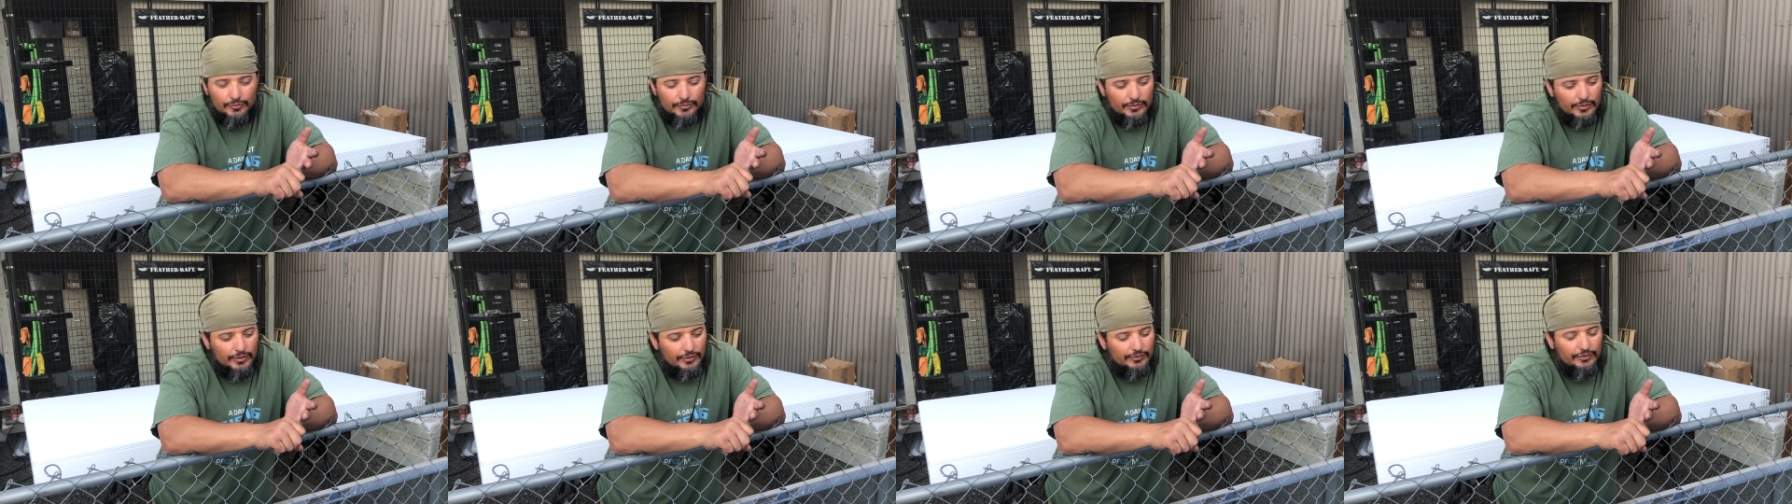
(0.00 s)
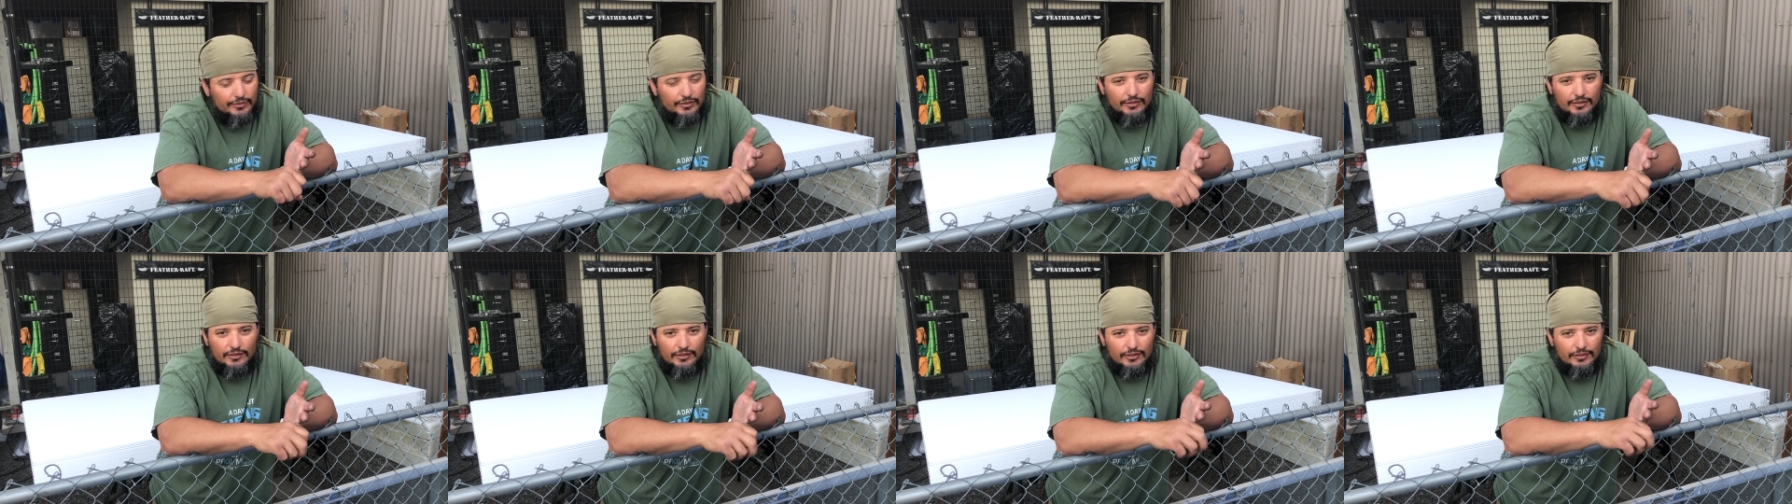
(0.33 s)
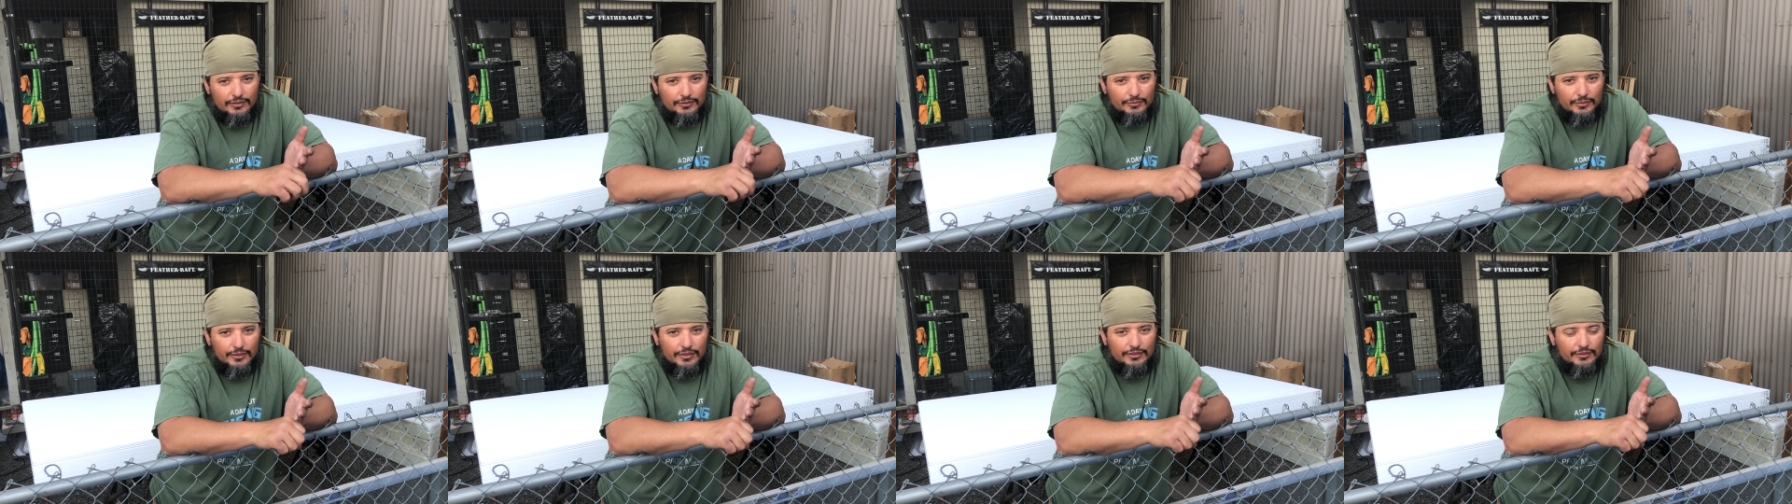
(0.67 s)
2:30 to
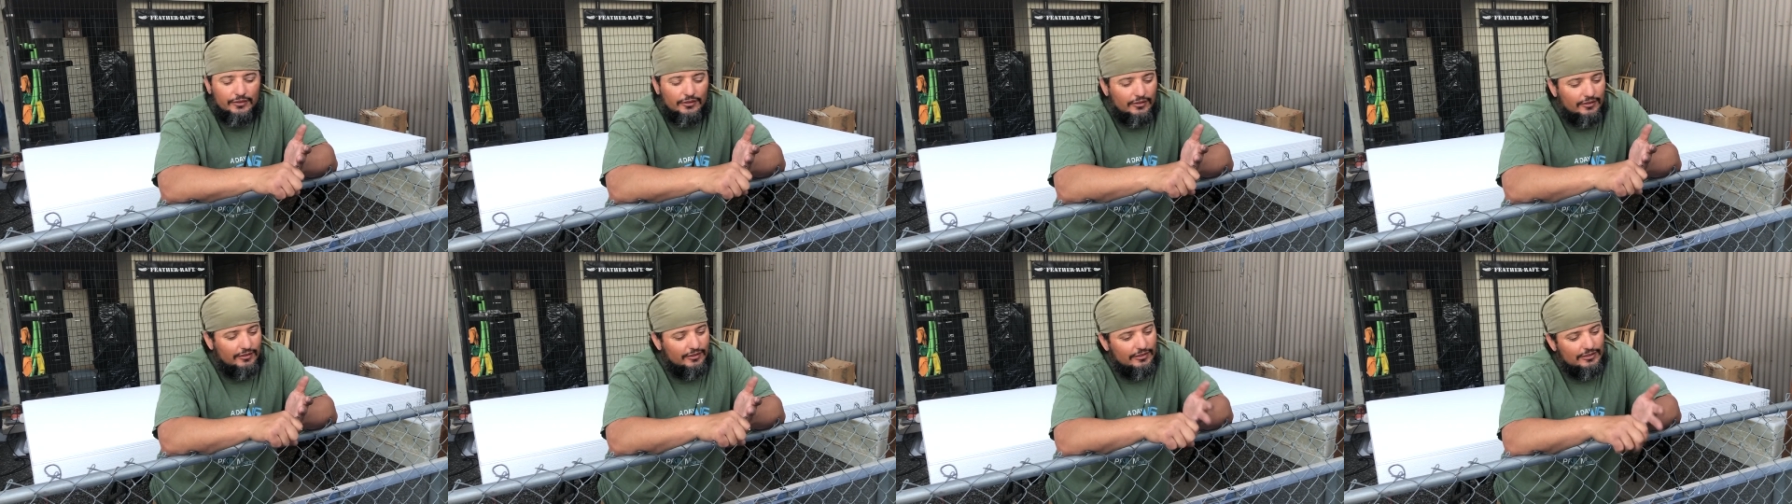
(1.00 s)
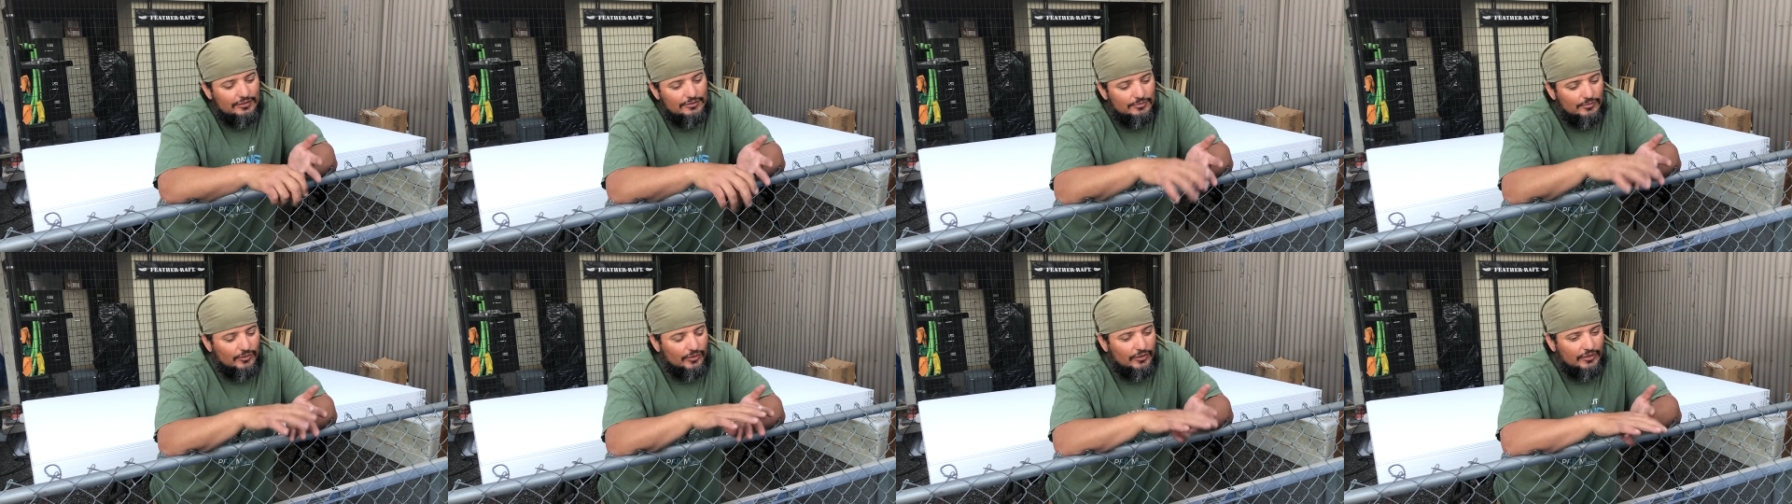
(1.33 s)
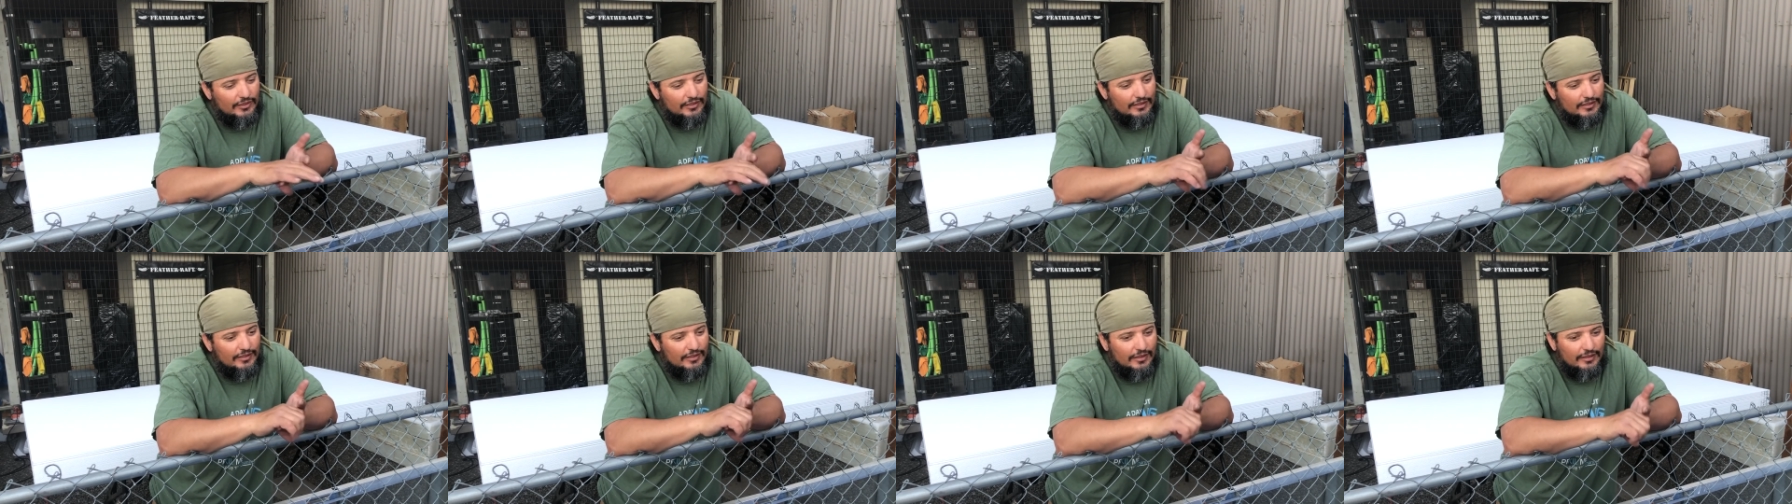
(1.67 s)
3:30 this morning,